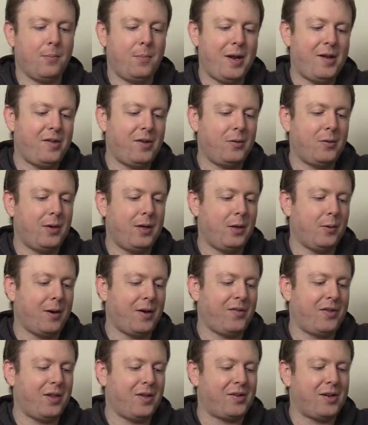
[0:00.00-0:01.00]
Basically, the
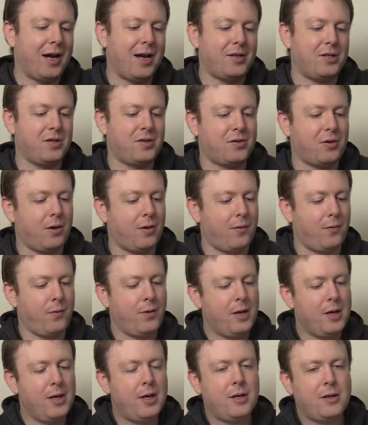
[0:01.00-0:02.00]
rest of this guide just sort of
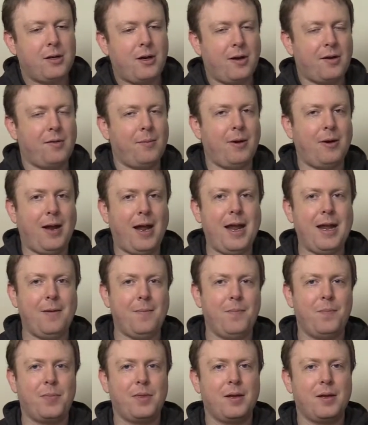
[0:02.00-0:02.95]
talks about, hey,